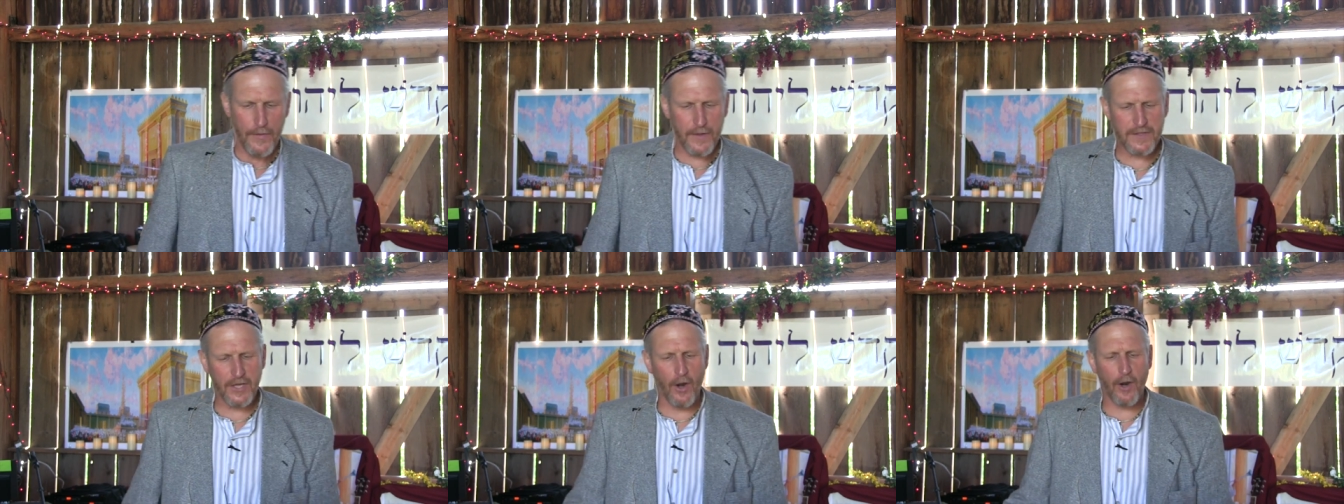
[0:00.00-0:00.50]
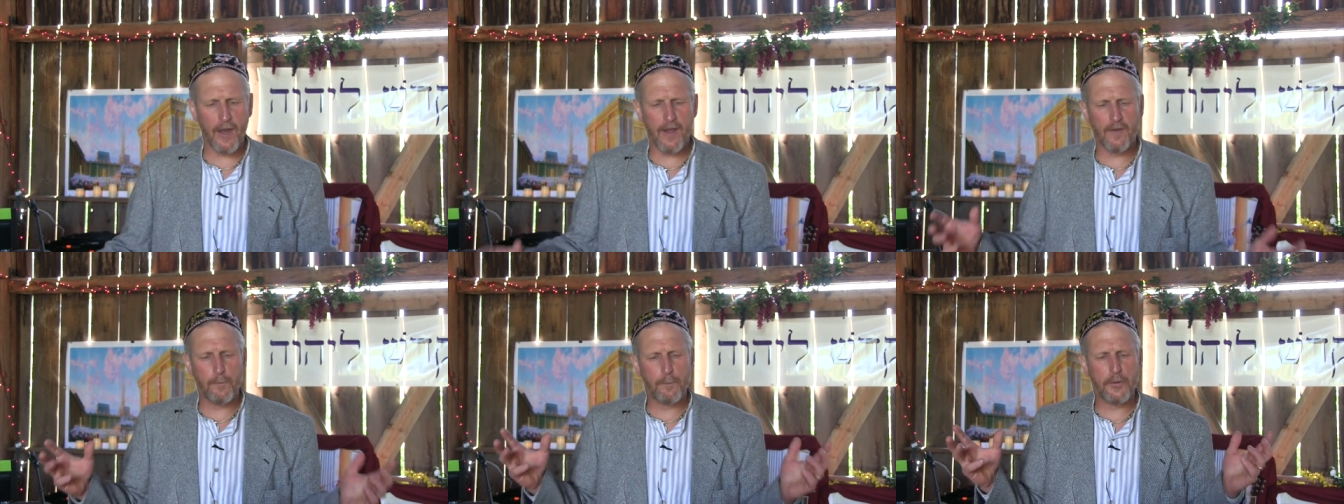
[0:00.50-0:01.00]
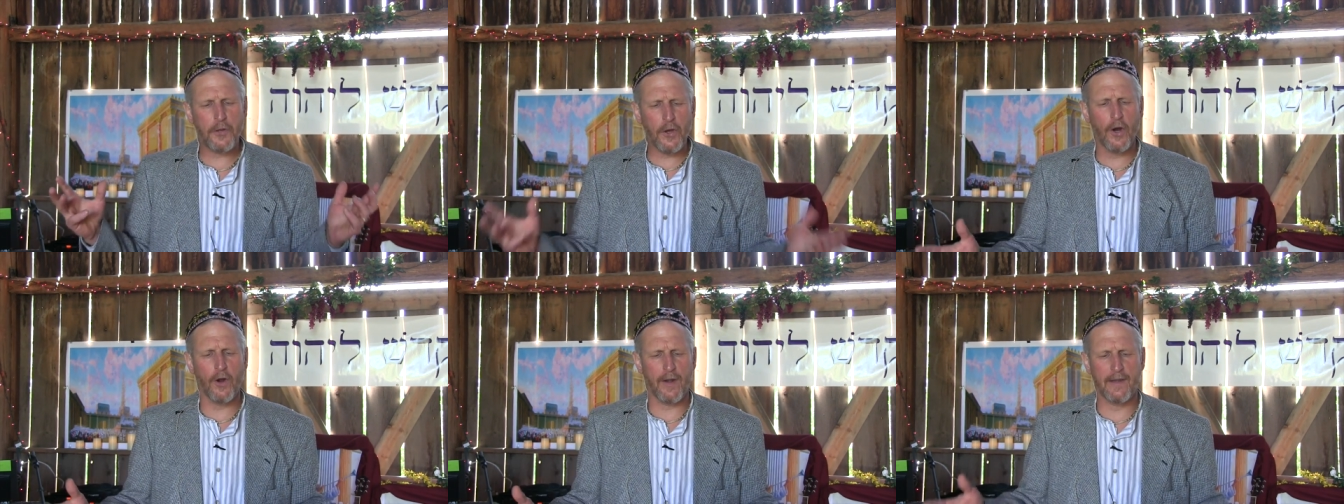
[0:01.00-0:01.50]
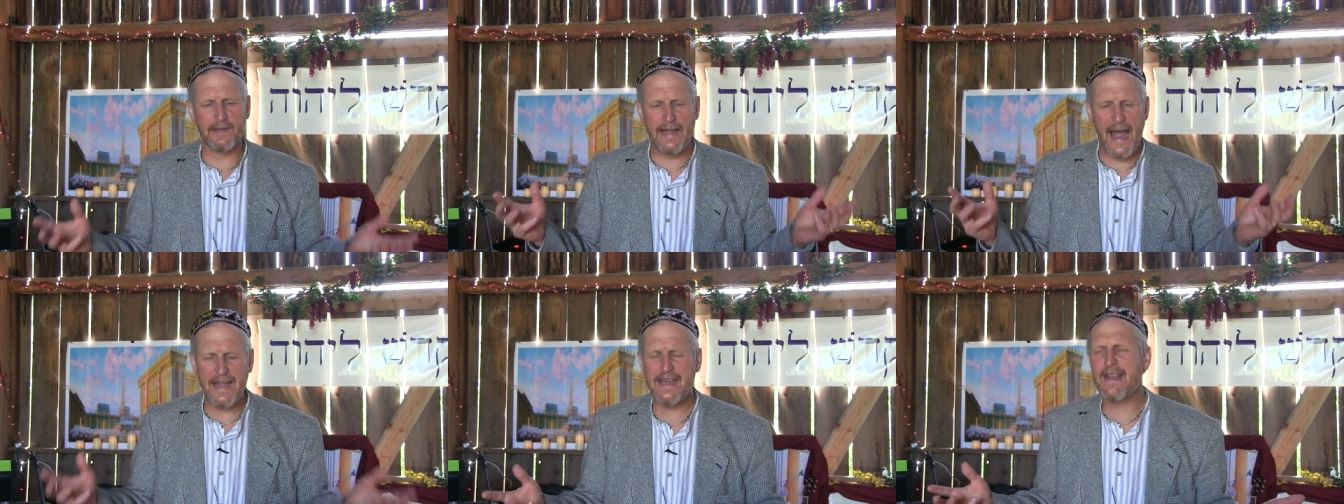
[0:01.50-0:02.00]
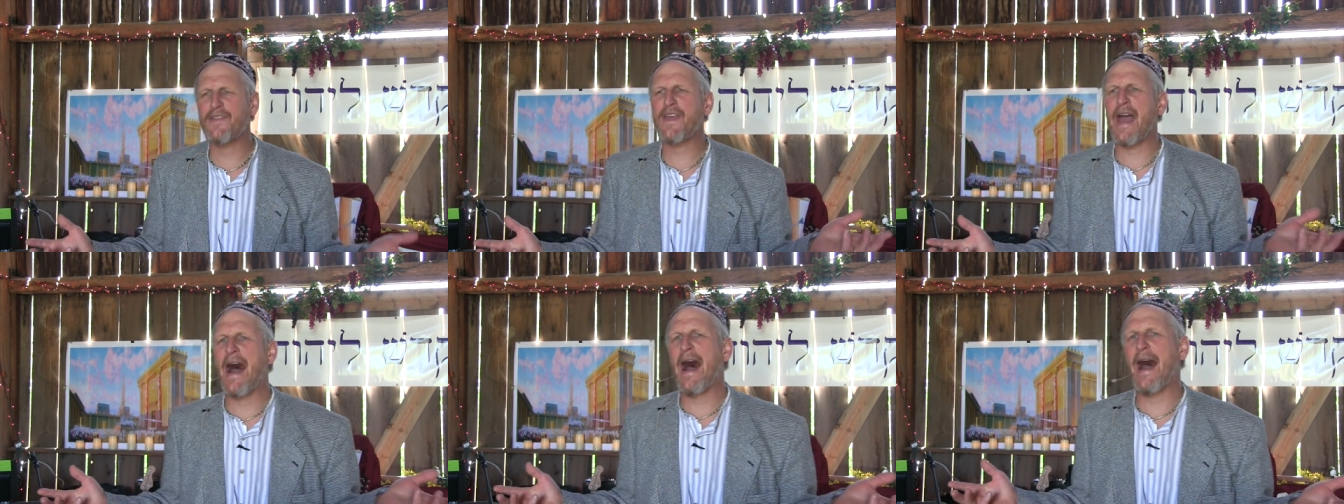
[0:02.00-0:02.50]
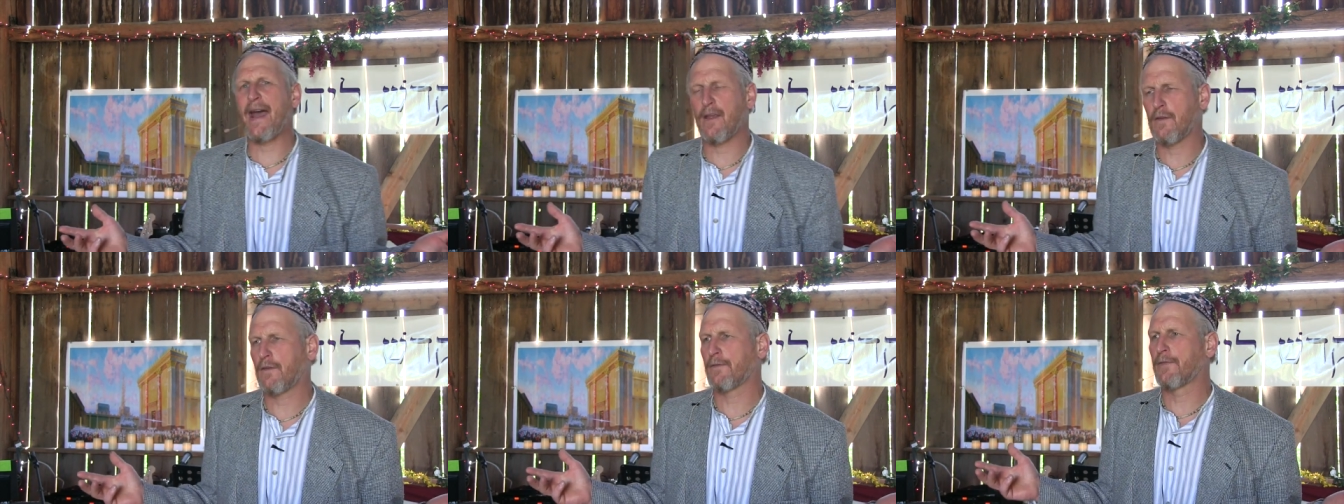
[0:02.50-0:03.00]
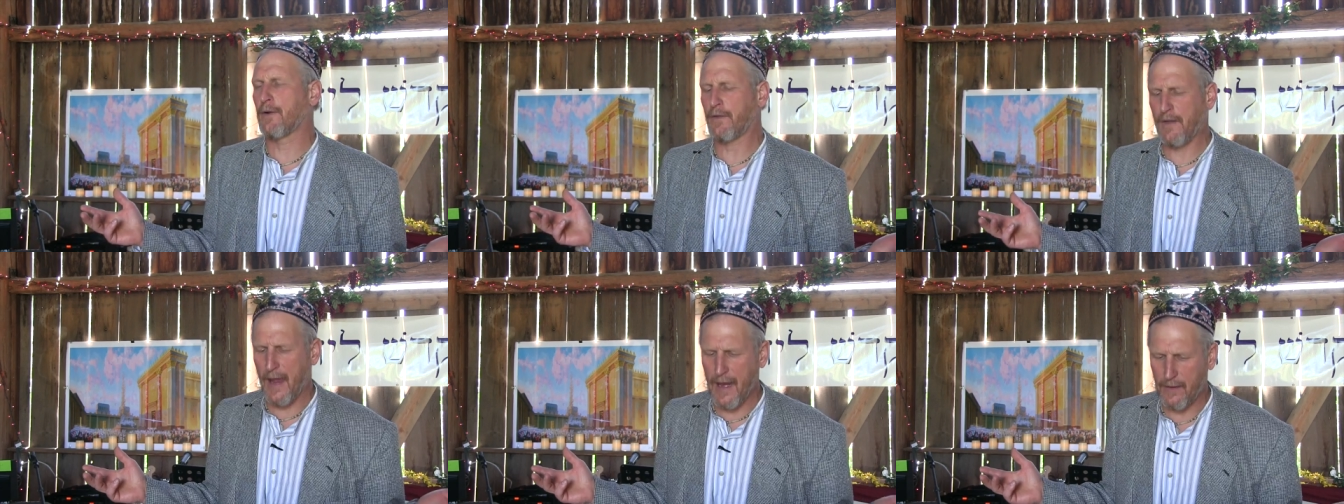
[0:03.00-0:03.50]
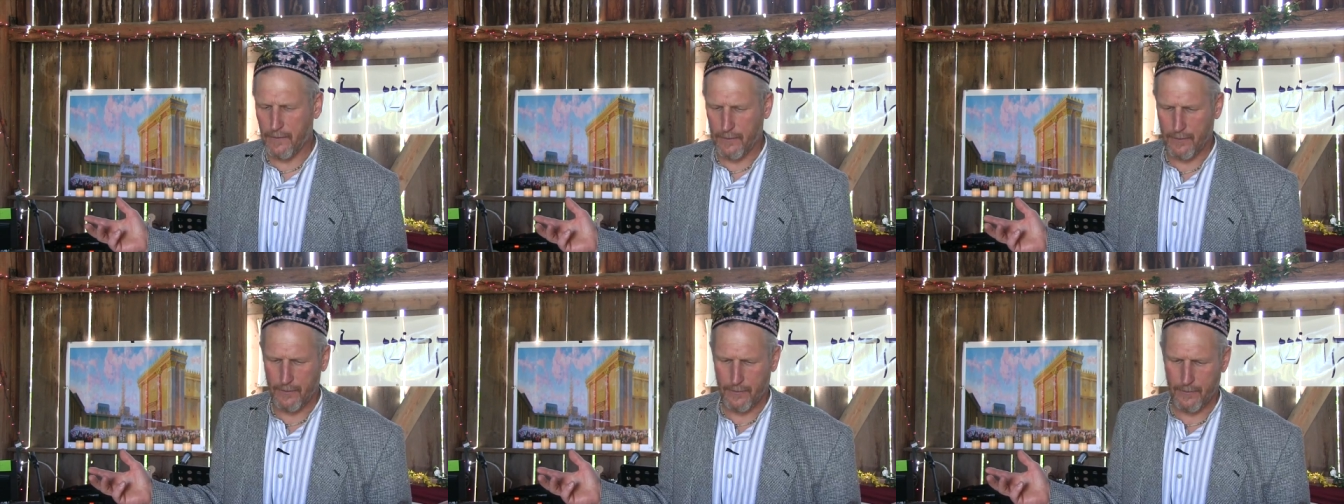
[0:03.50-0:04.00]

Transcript: The Torah is pure, enlightening the eyes. Verse 8.